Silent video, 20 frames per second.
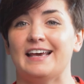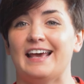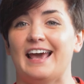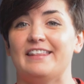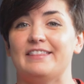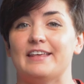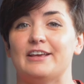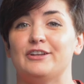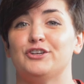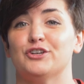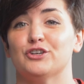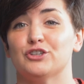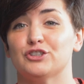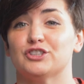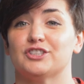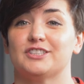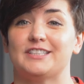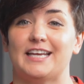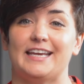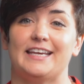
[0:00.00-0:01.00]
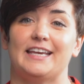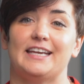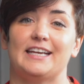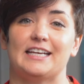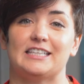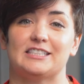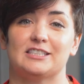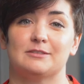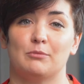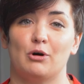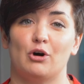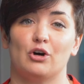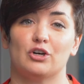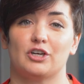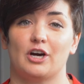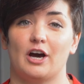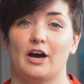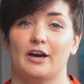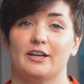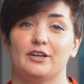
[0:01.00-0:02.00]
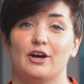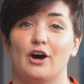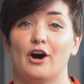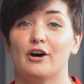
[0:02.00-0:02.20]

and then you're just taking a small cut